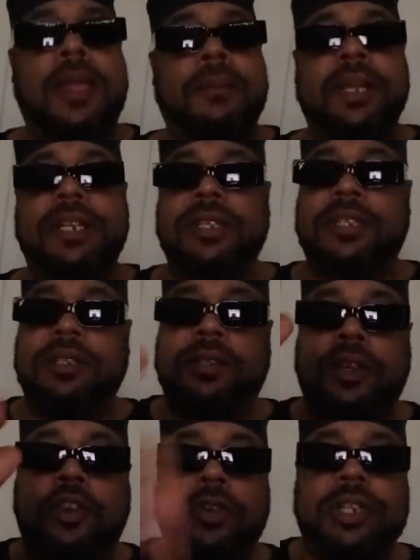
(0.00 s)
But this is
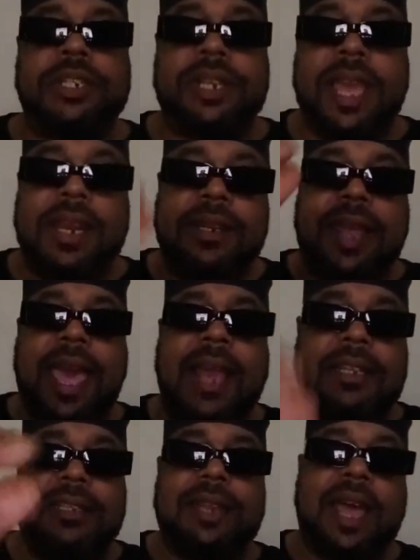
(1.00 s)
the Christianity, the
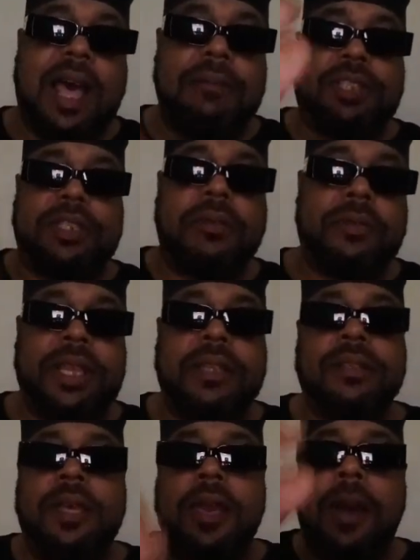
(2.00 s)
Al-Islam
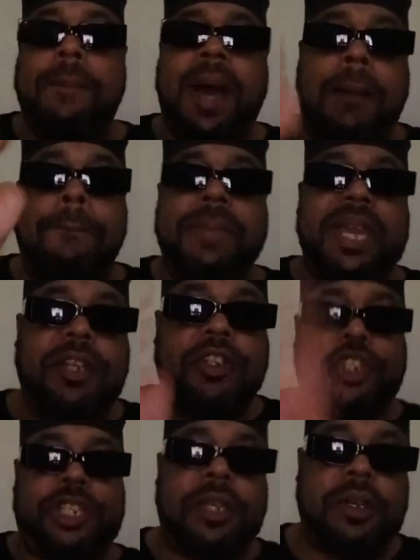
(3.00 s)
series about Big
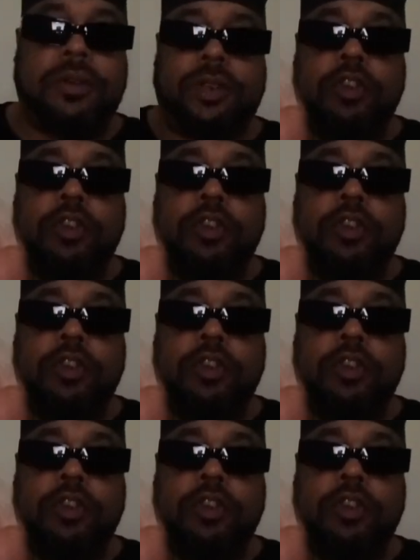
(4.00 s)
Chill,